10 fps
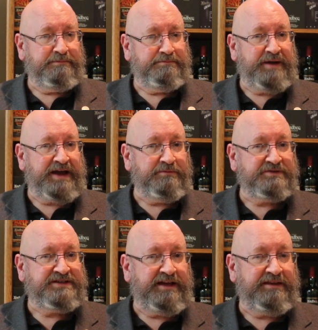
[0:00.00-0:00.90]
But
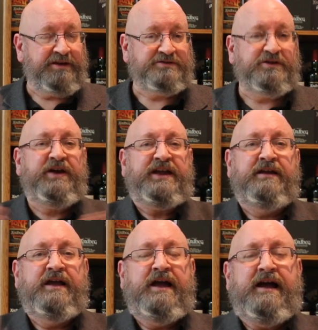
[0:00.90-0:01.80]
we'll see how that goes. All right.
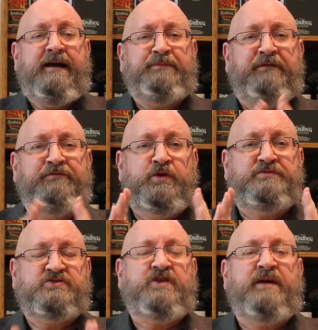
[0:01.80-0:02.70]
If you have
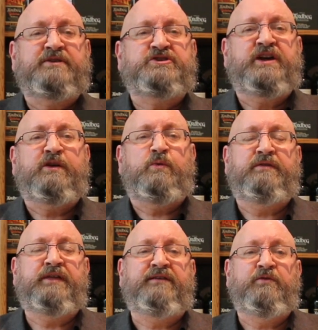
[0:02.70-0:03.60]
subscribed to this channel, I
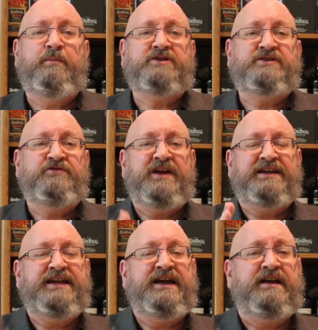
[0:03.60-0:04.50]
want to thank you very much. If you're
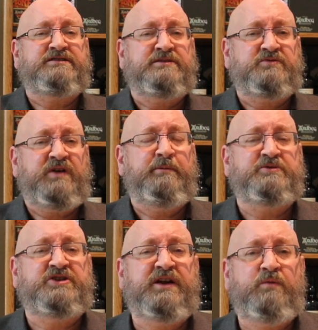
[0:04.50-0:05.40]
not yet a subscriber,
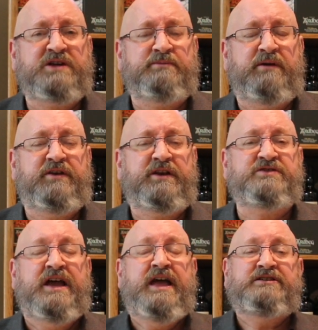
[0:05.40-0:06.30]
but you like watching my
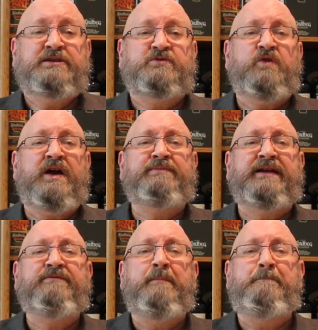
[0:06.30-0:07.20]
videos, subscribe,
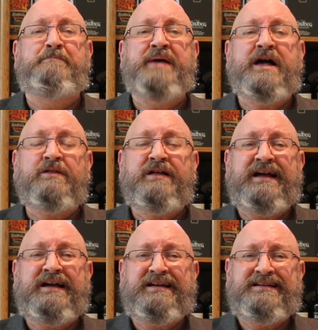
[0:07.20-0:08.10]
give the bell
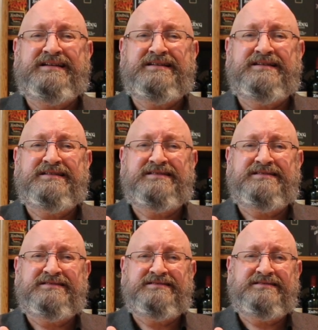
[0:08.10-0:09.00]

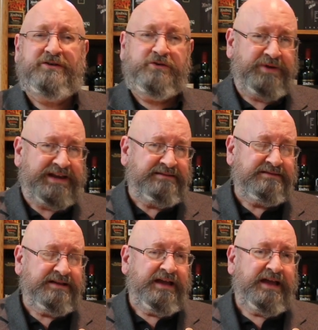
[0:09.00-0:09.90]
a little ring
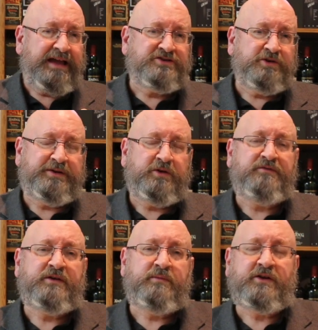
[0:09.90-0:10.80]
so you'll be
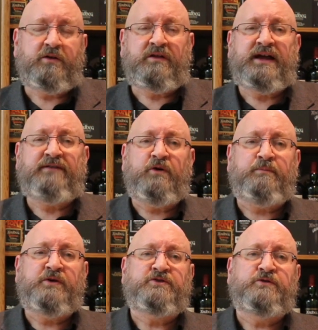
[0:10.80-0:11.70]
notified when I go live or
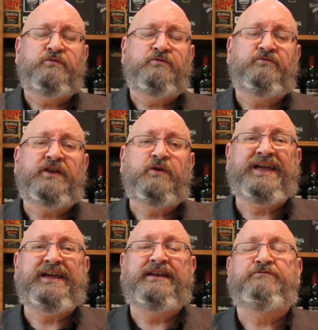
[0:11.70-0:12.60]
post a new video.
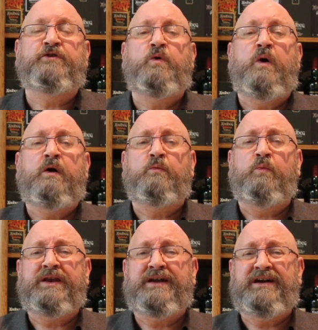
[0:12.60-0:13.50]
And if you are
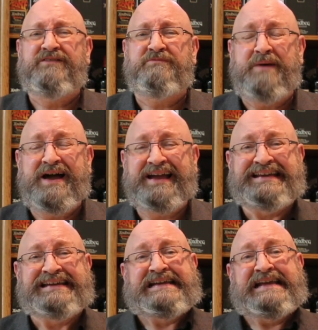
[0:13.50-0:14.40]
one of
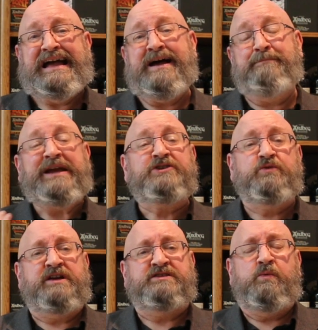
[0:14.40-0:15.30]
my
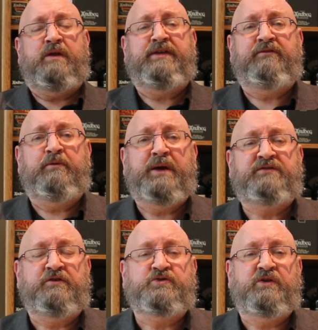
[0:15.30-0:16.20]
Patreons, I want to thank you very
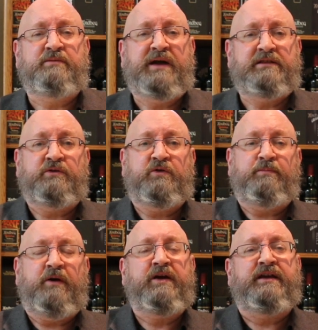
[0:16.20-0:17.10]
much for joining my little
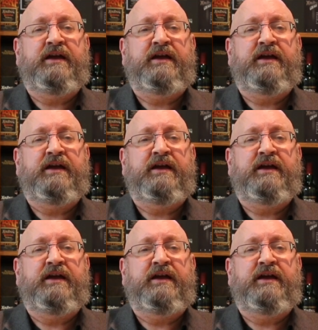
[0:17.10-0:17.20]
group. All right.